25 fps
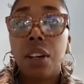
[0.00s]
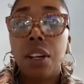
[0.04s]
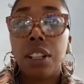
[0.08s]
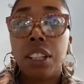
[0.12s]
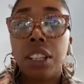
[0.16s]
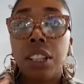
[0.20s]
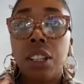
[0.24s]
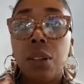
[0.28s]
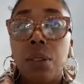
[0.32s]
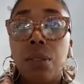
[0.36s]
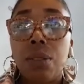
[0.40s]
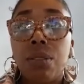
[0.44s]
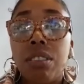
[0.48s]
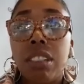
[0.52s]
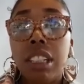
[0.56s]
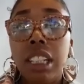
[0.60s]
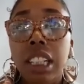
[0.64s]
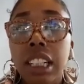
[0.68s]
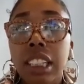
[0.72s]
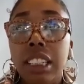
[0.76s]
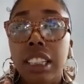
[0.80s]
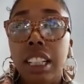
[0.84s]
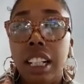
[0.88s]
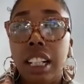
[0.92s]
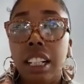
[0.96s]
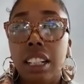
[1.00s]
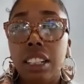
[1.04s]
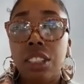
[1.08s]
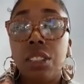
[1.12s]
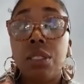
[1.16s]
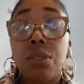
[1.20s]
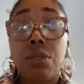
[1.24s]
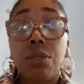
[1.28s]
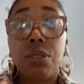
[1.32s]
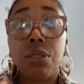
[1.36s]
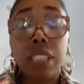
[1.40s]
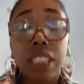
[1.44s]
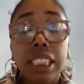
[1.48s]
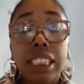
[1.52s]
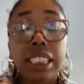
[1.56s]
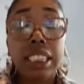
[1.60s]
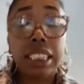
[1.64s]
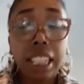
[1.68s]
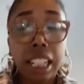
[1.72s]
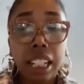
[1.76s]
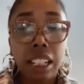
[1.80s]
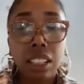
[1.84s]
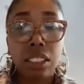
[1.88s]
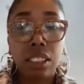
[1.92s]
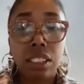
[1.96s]
the
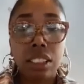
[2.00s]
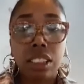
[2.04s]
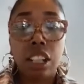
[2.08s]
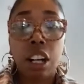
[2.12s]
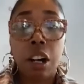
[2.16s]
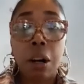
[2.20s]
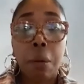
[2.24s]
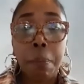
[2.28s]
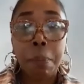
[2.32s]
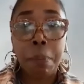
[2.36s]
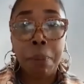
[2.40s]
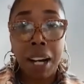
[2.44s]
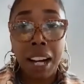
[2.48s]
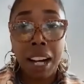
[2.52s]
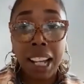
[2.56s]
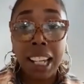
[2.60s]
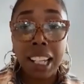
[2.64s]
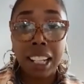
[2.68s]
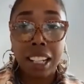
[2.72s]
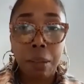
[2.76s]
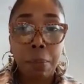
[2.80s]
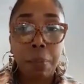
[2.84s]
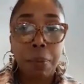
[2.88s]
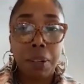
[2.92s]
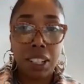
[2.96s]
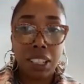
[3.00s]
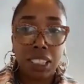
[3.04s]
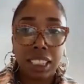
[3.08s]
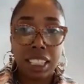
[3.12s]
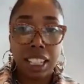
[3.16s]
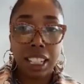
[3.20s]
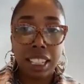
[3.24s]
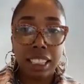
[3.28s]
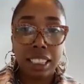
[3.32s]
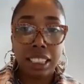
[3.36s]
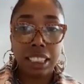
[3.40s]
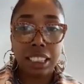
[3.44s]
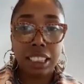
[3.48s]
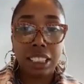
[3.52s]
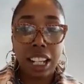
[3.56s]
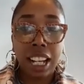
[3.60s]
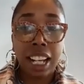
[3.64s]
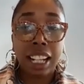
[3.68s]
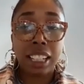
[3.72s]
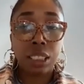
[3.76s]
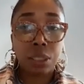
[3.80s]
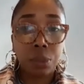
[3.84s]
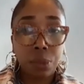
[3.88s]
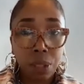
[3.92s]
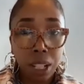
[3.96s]
resellers are buying up our sizes
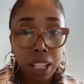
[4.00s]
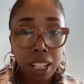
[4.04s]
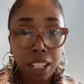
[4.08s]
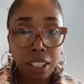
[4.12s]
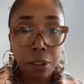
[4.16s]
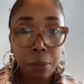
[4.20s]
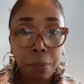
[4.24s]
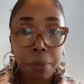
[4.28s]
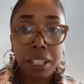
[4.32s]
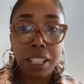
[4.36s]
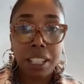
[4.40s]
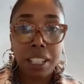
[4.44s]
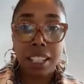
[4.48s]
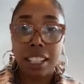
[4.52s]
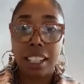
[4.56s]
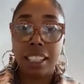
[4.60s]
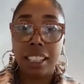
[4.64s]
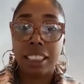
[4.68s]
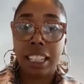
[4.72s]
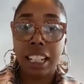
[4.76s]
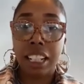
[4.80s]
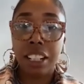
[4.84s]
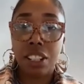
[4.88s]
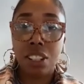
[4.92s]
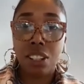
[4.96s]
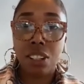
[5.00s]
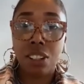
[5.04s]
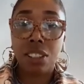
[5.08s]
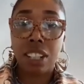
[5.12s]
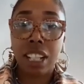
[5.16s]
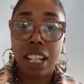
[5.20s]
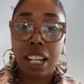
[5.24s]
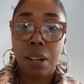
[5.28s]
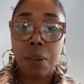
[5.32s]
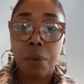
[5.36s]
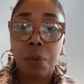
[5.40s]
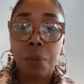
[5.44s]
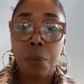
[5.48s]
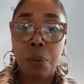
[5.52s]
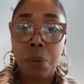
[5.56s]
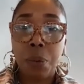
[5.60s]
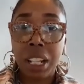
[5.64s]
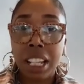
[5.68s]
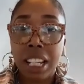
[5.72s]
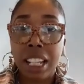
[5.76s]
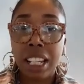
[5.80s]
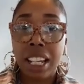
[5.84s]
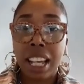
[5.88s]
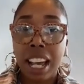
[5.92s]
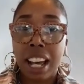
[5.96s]
as well, because they know that
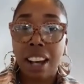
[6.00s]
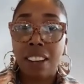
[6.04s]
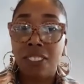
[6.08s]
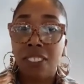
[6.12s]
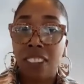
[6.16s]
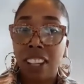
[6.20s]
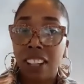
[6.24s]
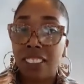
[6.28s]
we have very